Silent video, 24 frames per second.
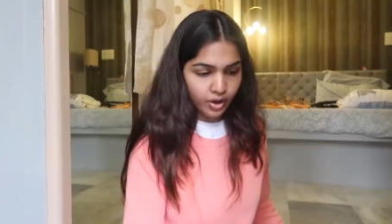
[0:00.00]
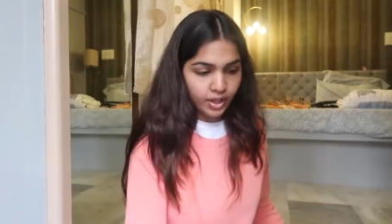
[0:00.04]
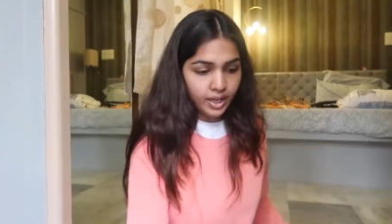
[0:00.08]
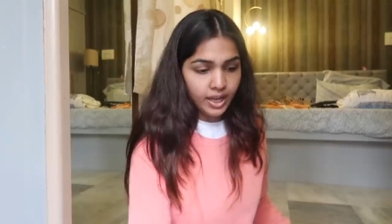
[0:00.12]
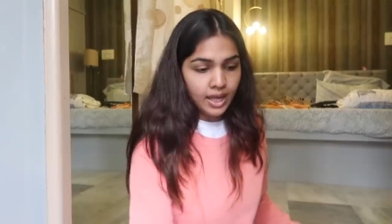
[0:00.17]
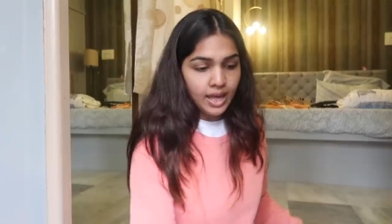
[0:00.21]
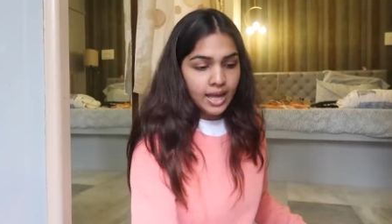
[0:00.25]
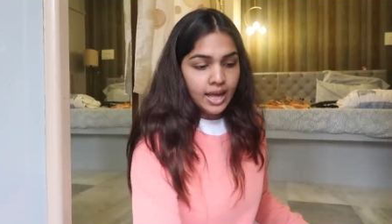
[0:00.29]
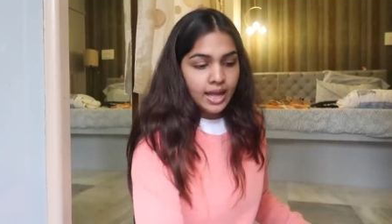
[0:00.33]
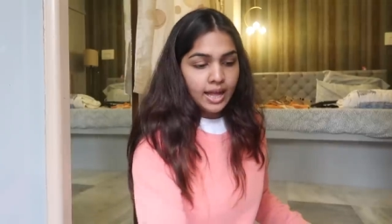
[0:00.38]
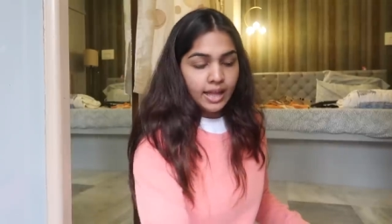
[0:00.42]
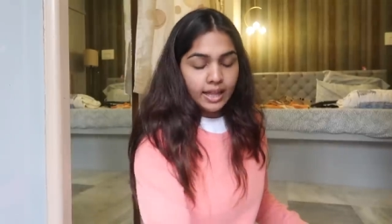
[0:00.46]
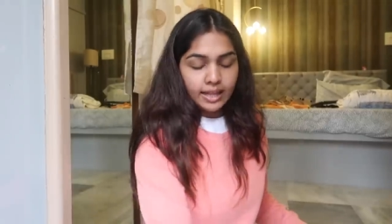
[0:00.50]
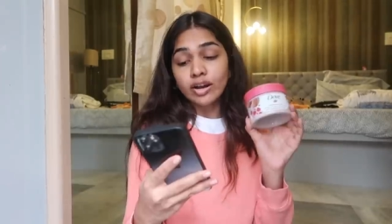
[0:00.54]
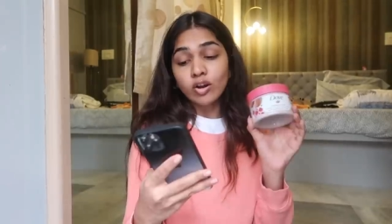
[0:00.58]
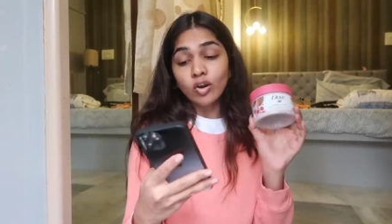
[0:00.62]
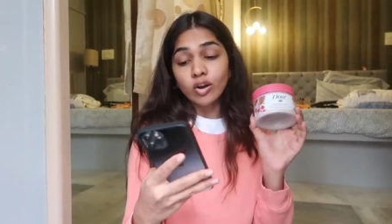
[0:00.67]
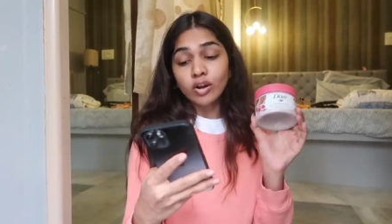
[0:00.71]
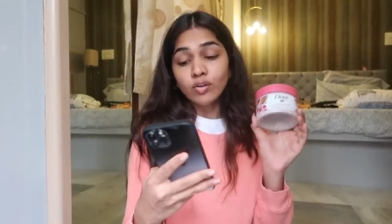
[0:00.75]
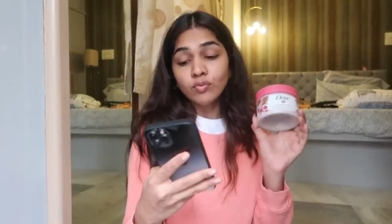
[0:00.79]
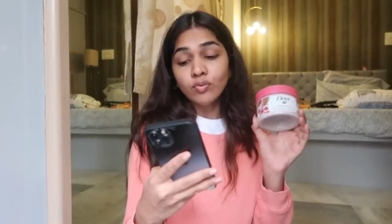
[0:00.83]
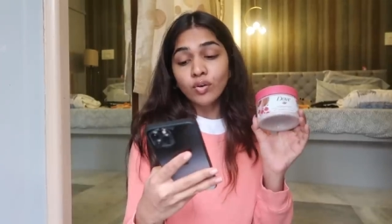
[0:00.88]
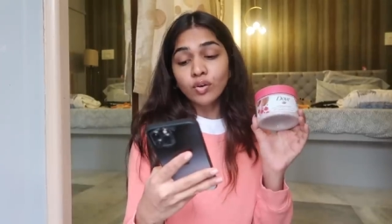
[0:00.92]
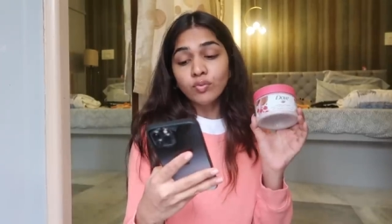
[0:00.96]
I
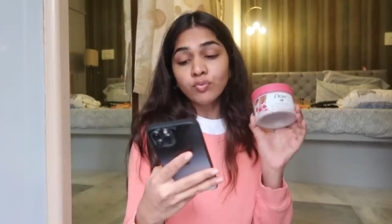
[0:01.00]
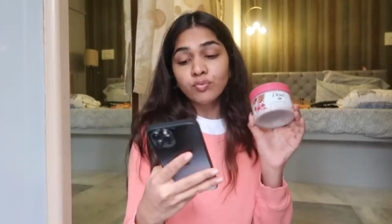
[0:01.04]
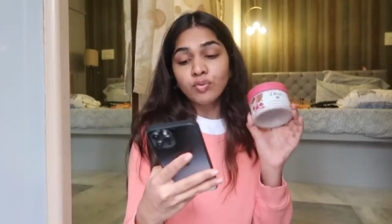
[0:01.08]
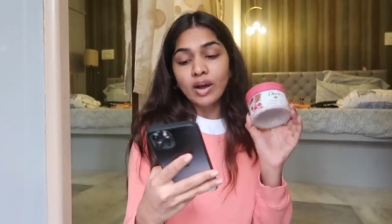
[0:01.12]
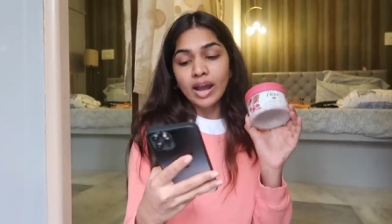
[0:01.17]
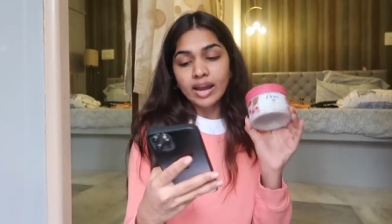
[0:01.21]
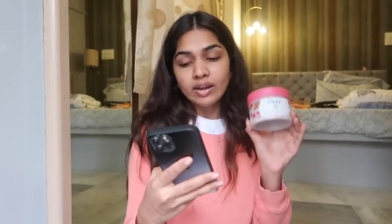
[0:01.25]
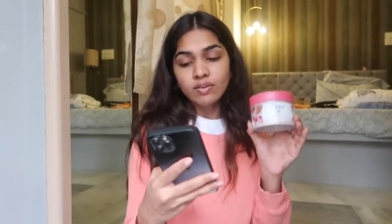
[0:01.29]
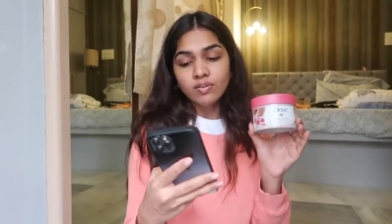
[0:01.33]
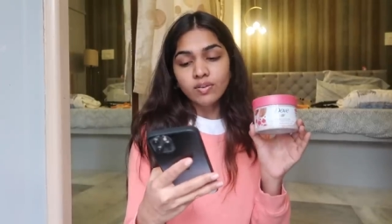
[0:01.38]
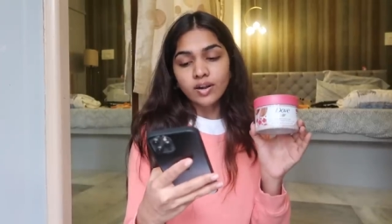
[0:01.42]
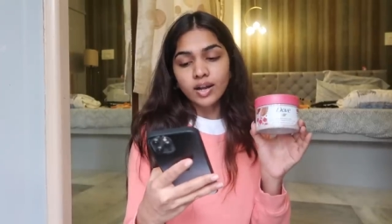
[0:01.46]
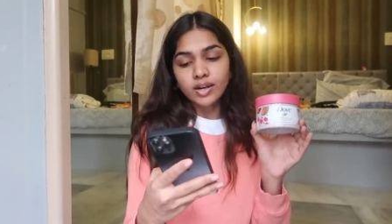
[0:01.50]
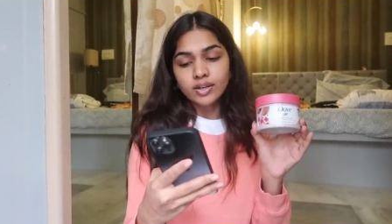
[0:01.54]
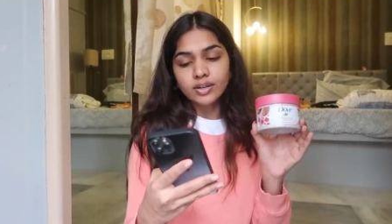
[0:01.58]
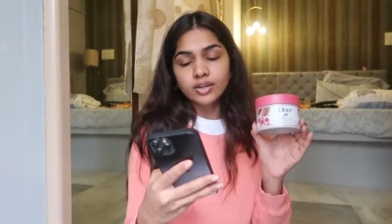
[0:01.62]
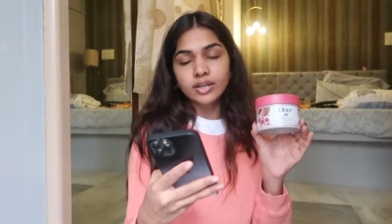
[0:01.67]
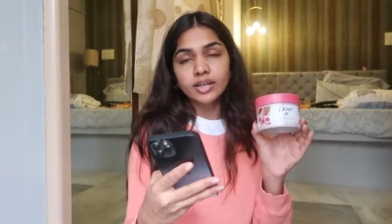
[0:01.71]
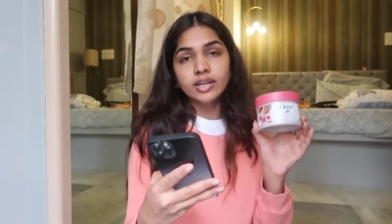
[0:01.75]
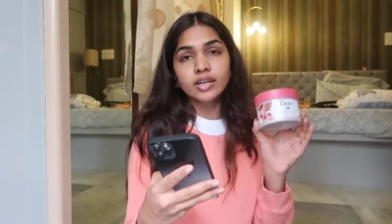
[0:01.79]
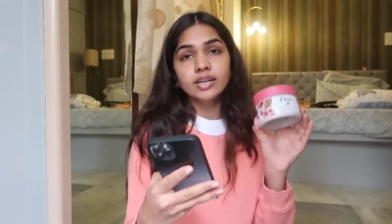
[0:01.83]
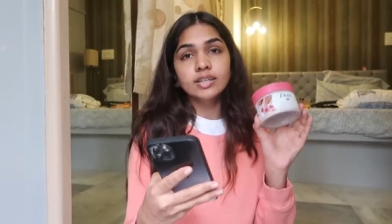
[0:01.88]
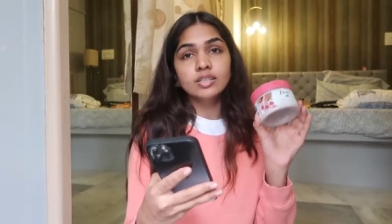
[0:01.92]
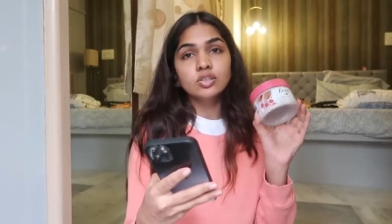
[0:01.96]
got it for
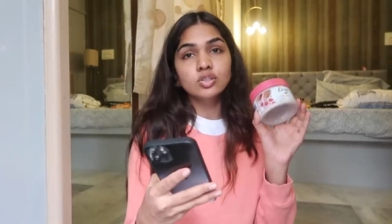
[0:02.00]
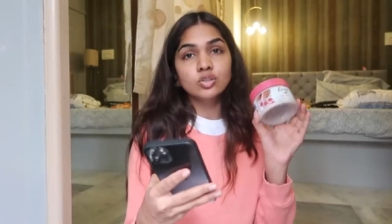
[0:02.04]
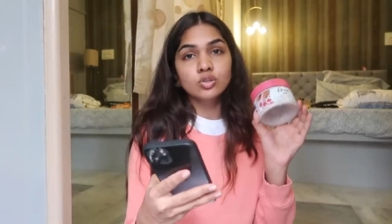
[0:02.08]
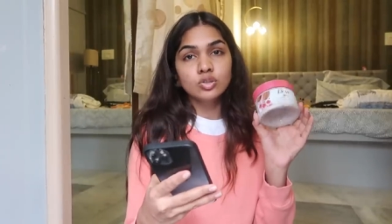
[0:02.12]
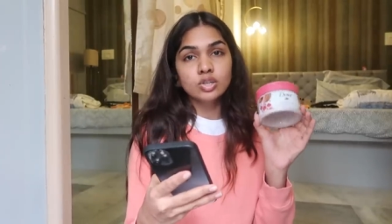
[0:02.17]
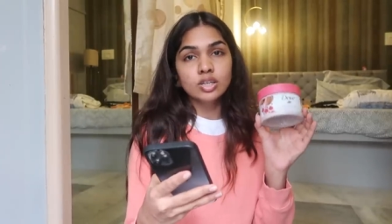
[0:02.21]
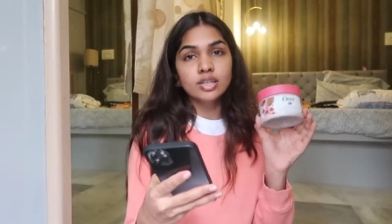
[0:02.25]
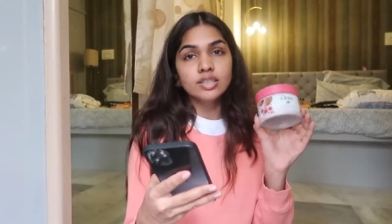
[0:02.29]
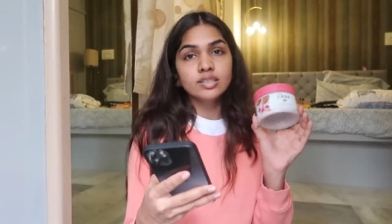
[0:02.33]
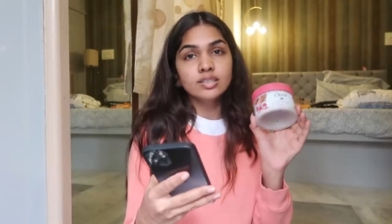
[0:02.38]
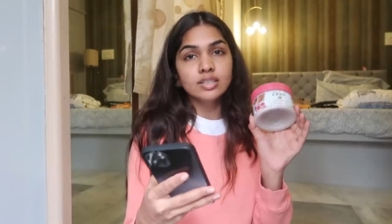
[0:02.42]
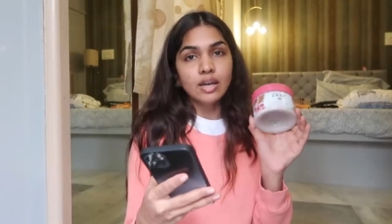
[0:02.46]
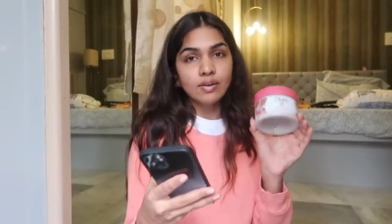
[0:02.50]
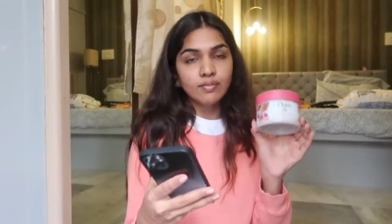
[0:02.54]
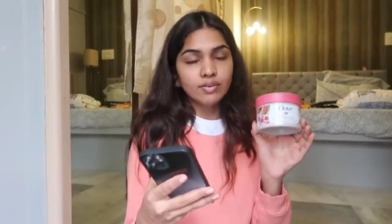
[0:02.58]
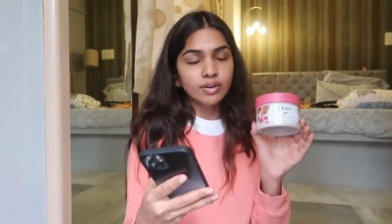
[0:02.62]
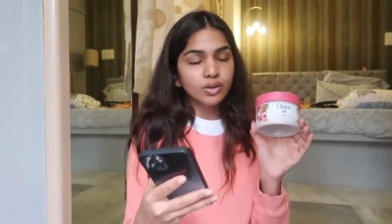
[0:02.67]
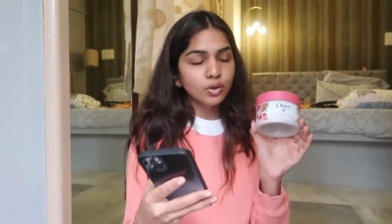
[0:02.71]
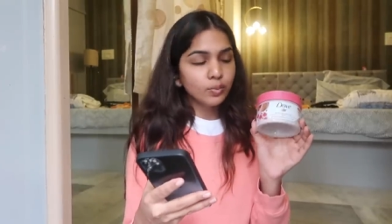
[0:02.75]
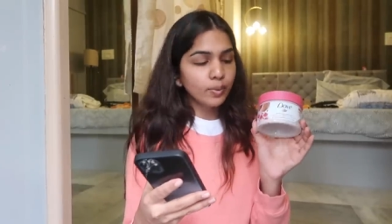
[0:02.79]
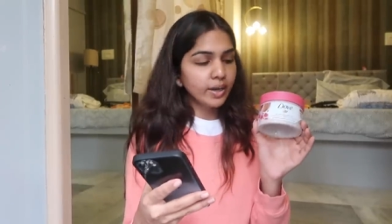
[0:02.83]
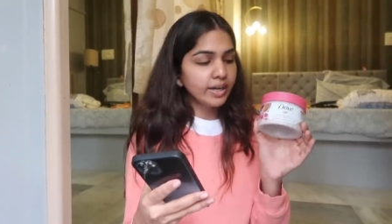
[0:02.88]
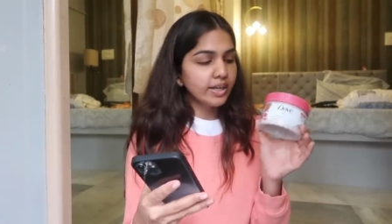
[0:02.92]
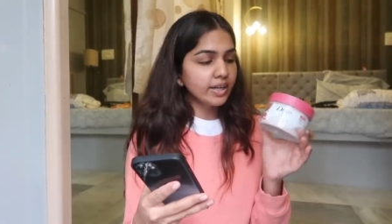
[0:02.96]
500. It's usually
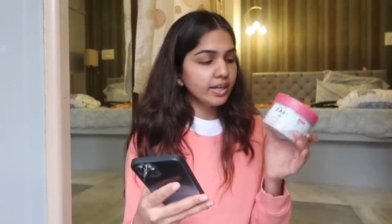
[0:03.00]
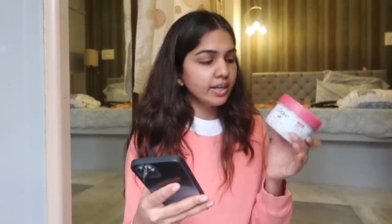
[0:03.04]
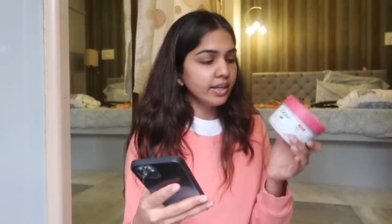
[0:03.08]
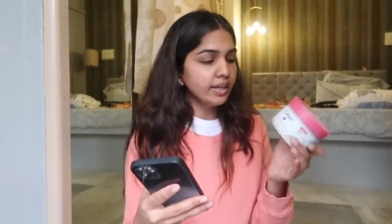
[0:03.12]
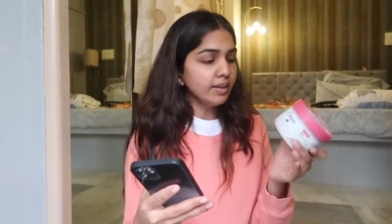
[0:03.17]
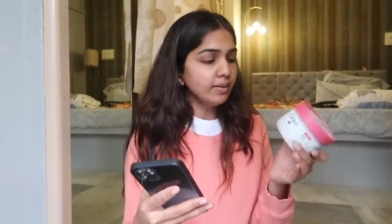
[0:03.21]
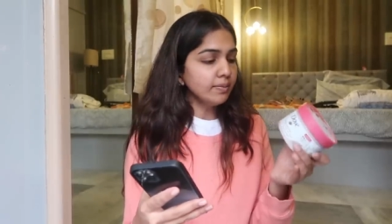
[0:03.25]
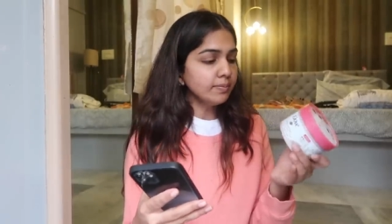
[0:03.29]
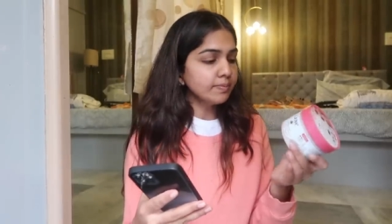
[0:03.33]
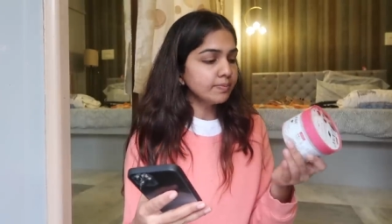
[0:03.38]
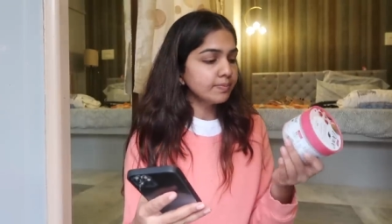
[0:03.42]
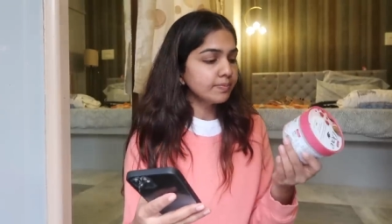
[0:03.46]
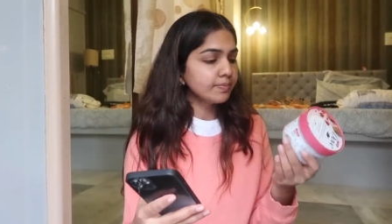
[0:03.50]
720.